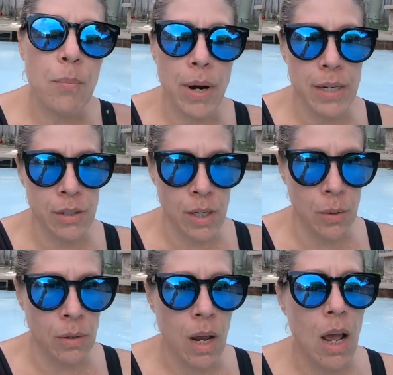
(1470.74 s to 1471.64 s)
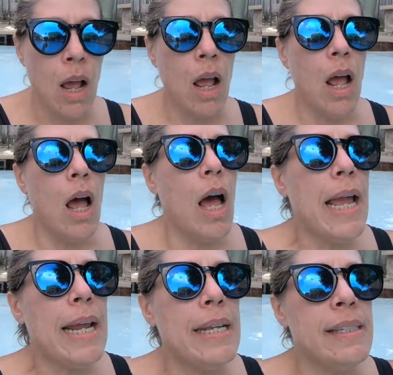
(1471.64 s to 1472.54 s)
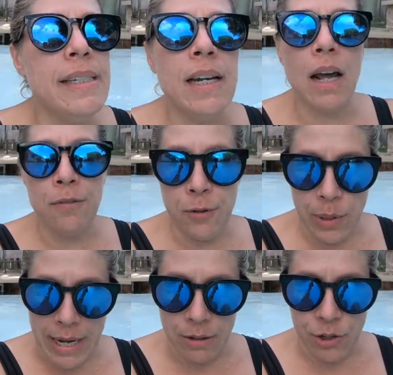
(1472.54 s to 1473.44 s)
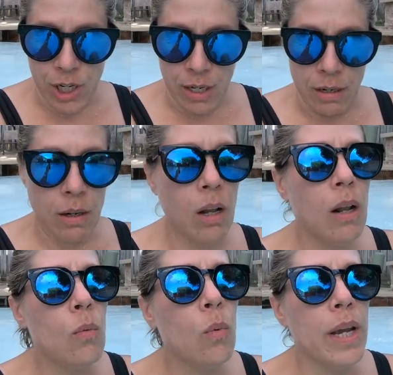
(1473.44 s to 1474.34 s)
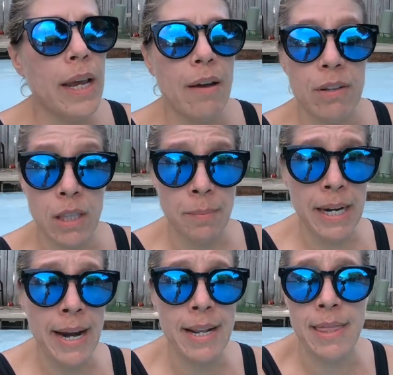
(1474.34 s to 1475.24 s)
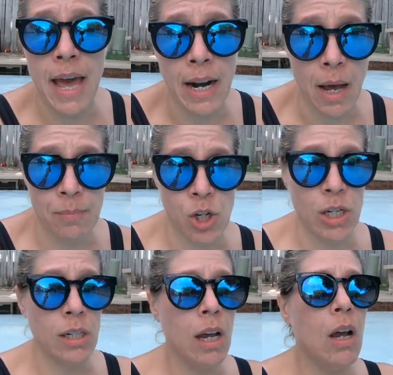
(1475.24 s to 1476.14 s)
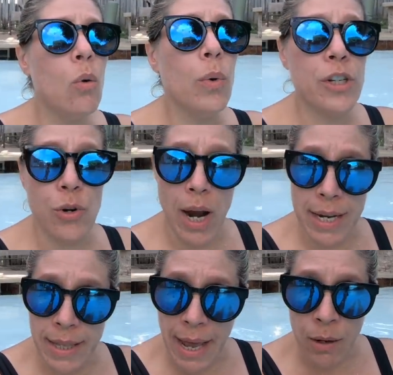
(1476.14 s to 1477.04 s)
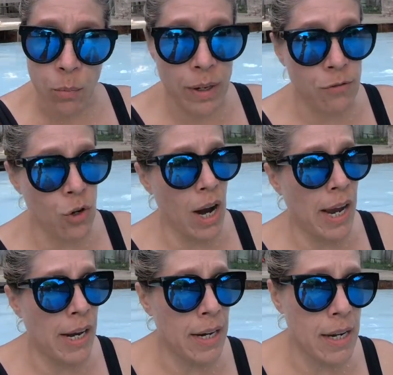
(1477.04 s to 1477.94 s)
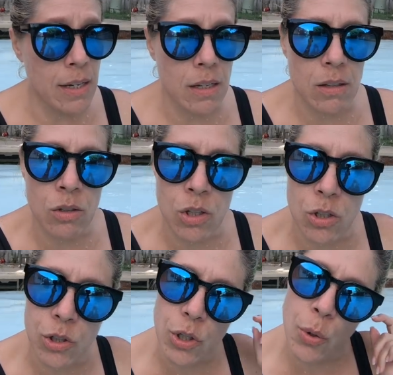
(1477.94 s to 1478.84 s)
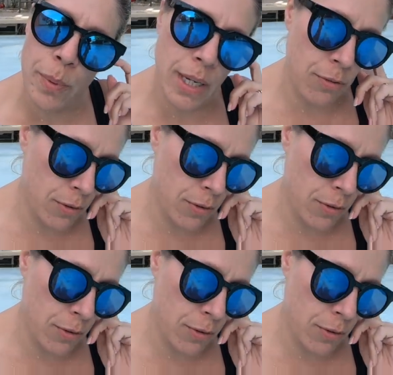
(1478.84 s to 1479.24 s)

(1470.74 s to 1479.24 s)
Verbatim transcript: prednisone. It is not a food allergy. We have eliminated that option. We tried that. We have tried so many